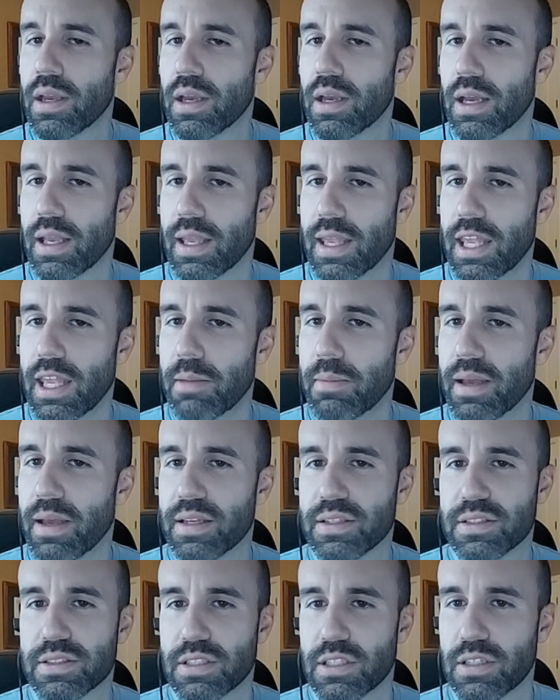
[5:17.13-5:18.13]

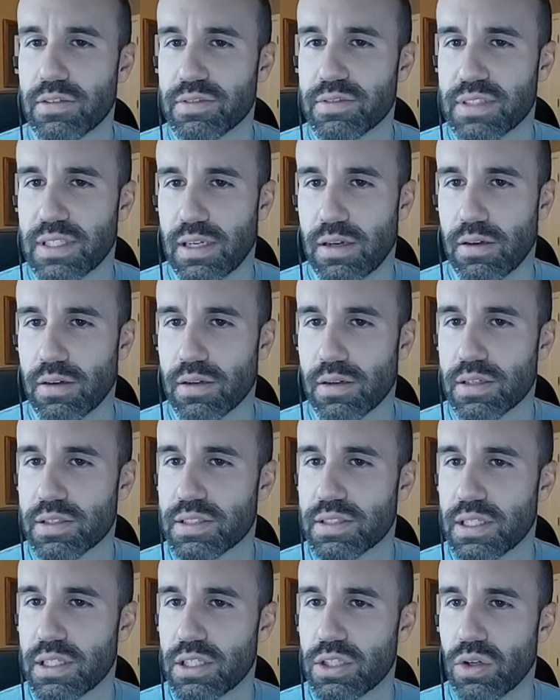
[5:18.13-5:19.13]
Ahimaaz, son of Zadok,
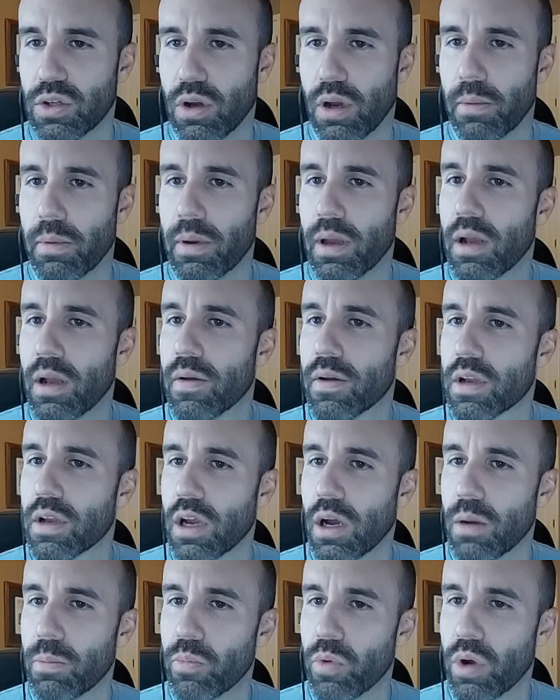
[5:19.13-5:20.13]
said to Joab,
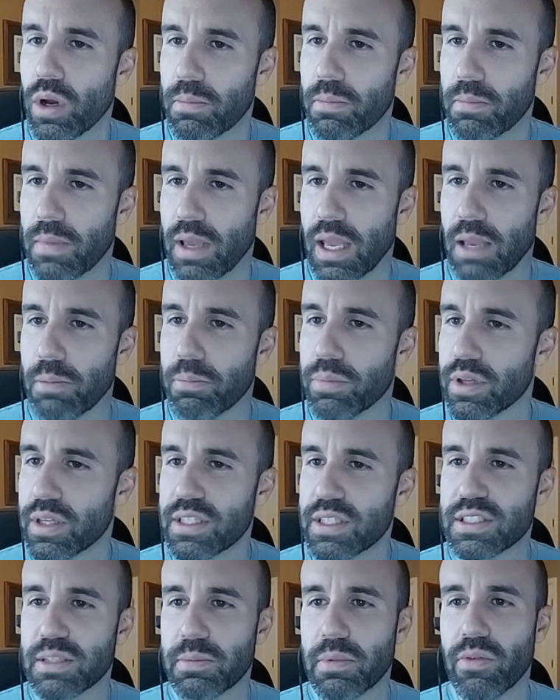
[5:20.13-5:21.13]
Come what may,
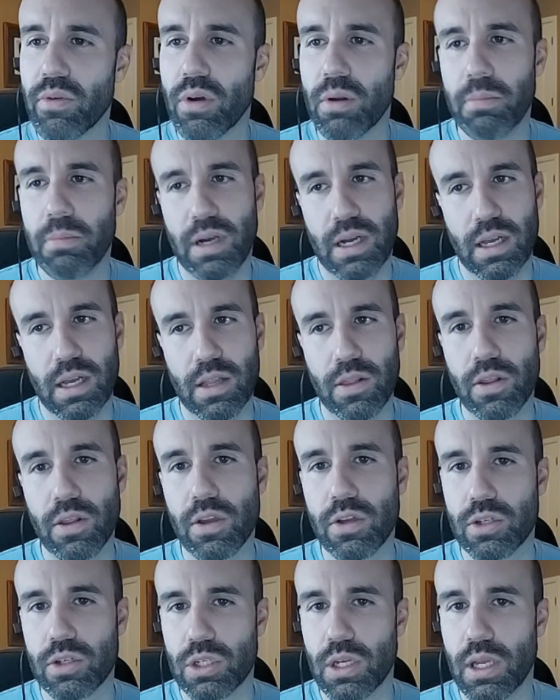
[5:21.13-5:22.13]
please let me run behind the
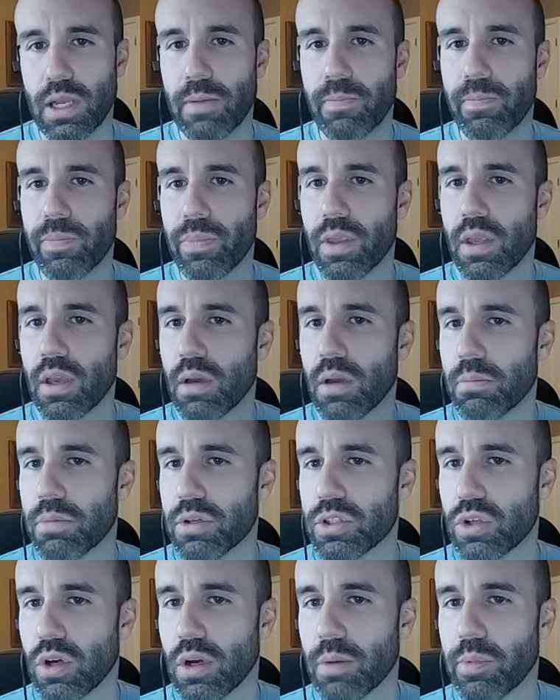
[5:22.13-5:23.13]
Cushite. But
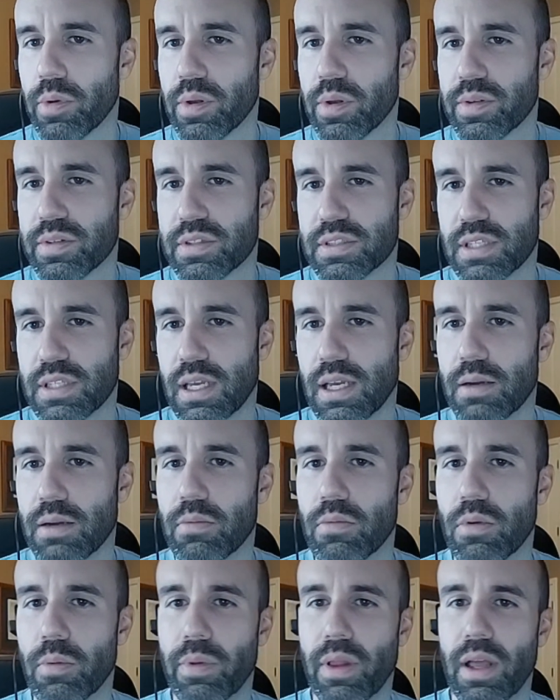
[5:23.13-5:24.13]
Joab
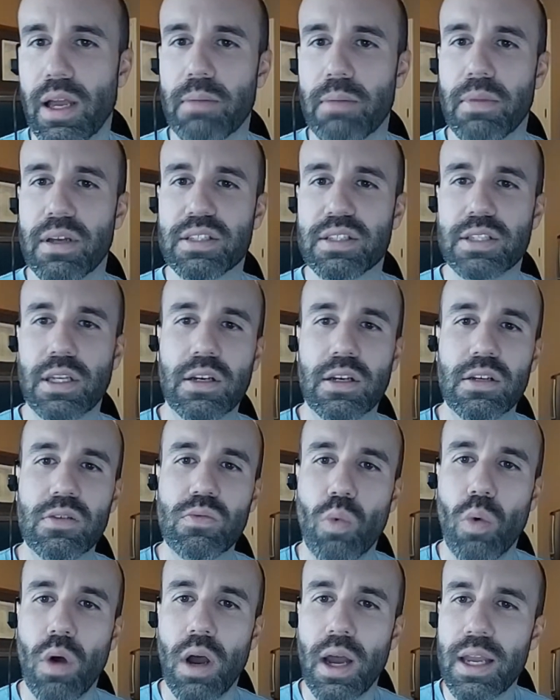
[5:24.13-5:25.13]
replied, My son,
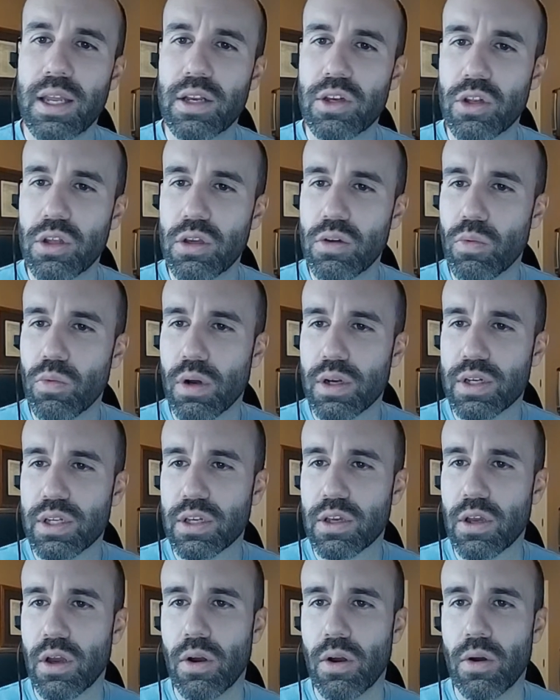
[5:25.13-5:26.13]
why do you want to
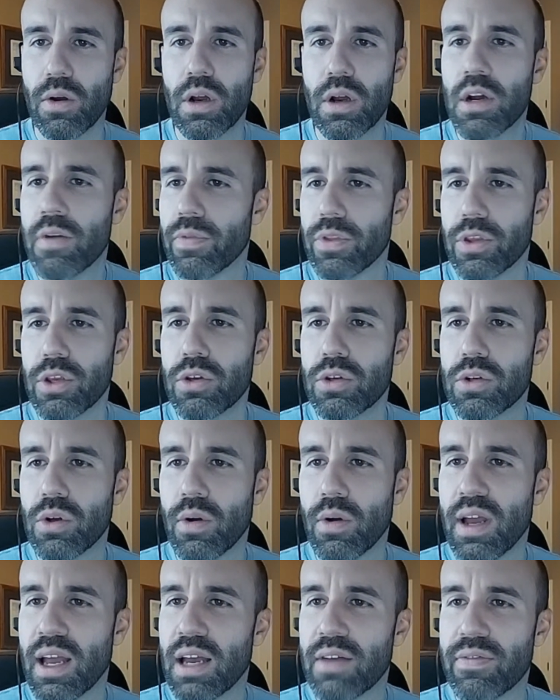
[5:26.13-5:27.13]
go? You
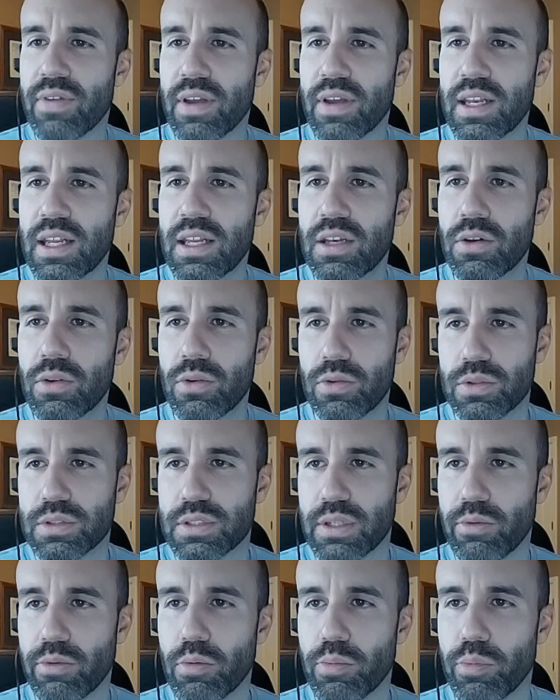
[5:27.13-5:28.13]
don't have any news
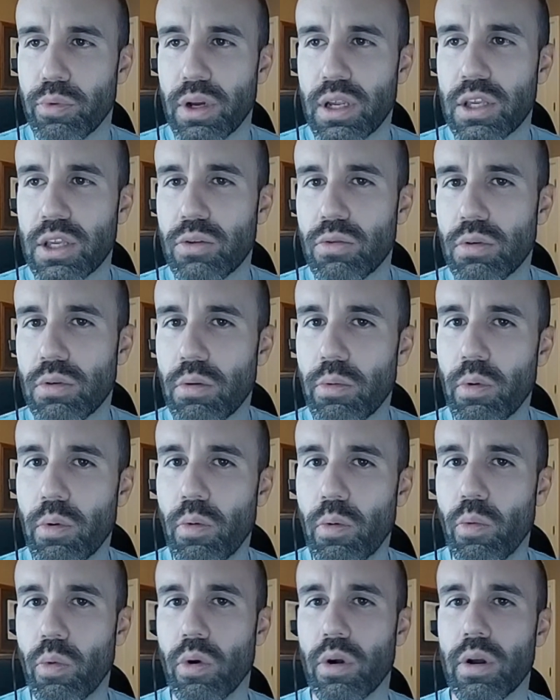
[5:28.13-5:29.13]
that will bring you a
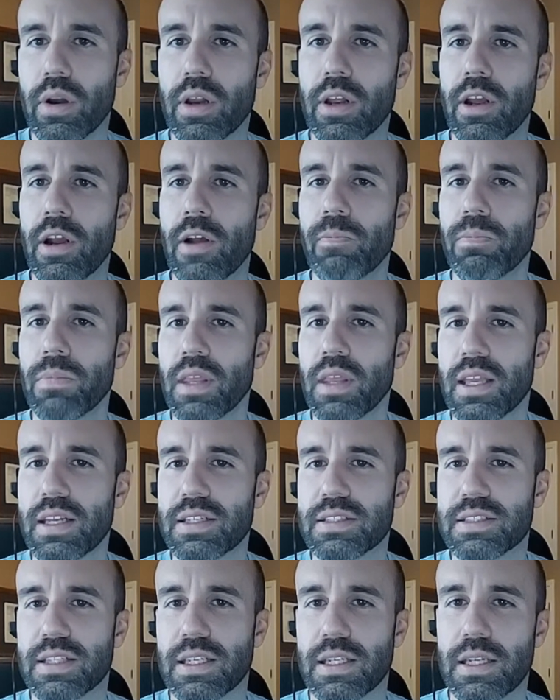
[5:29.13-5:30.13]
reward. He
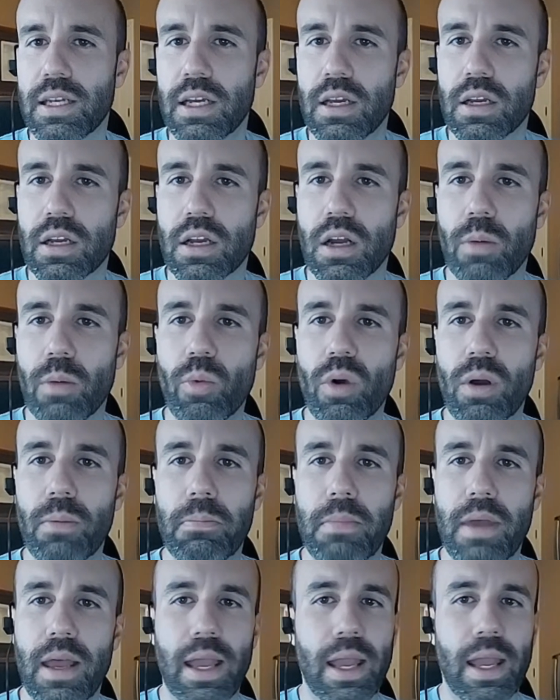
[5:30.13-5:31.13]
said, Come what
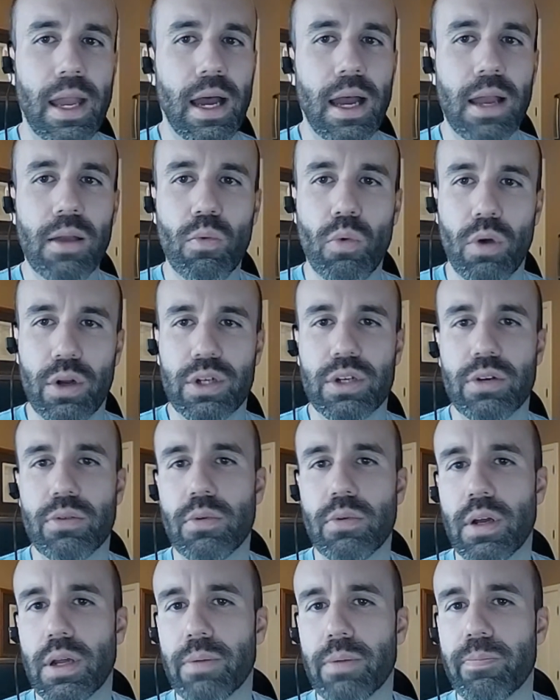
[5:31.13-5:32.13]
may, I want to
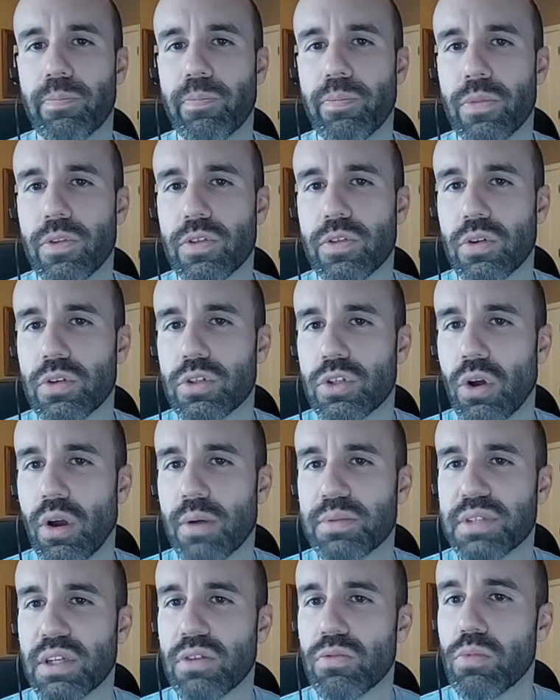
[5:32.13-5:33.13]
run. So Joab
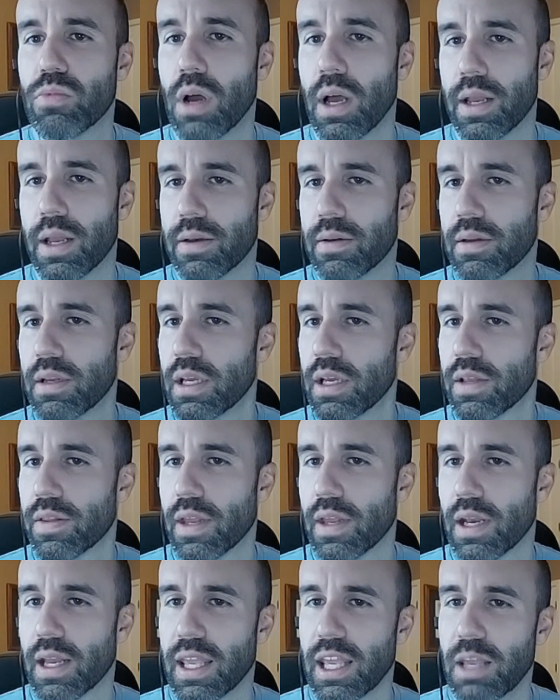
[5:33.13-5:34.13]
said, Run.
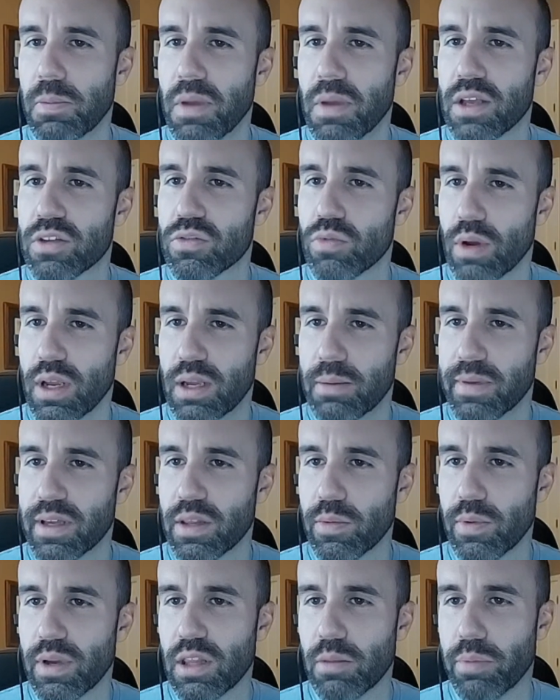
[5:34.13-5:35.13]
Then Ahimaaz ran by the
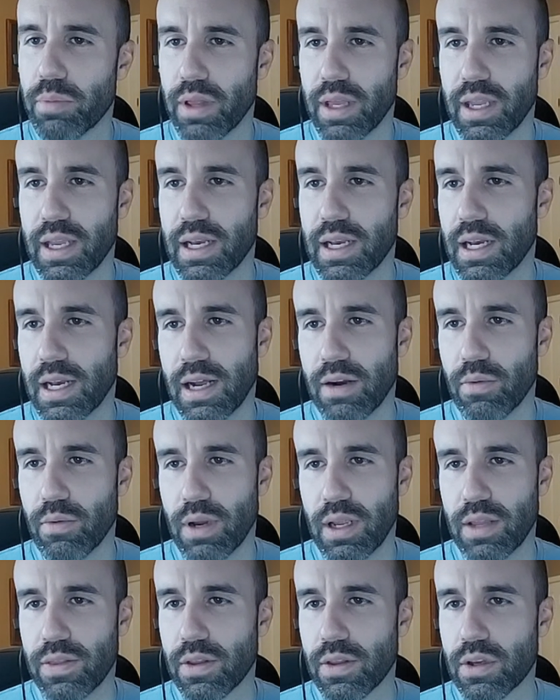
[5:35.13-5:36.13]
way of the plain and
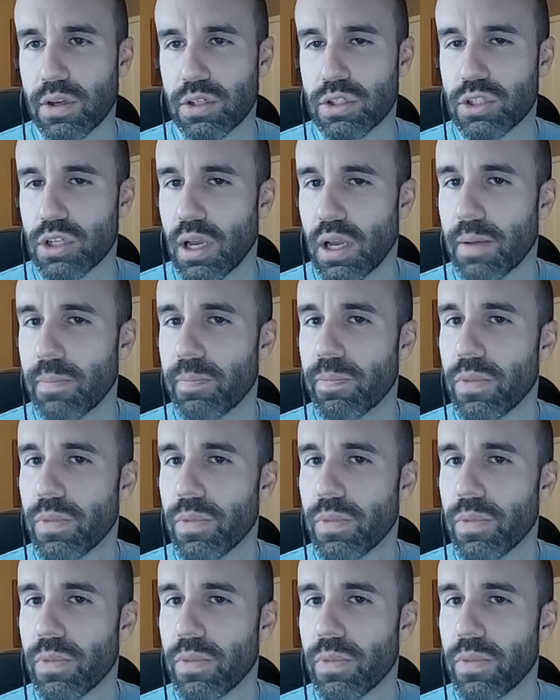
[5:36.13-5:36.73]
outran the Cushite.